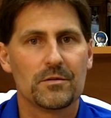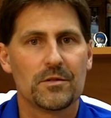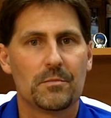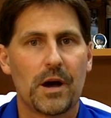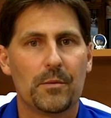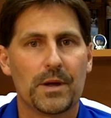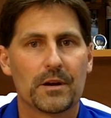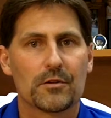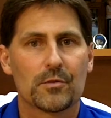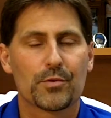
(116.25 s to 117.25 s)
the
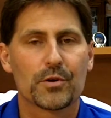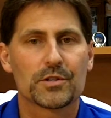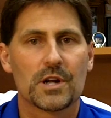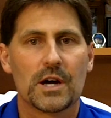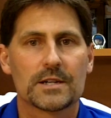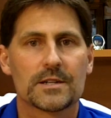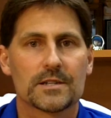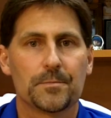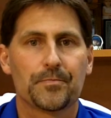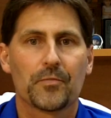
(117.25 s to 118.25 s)
biomedical approach to autism.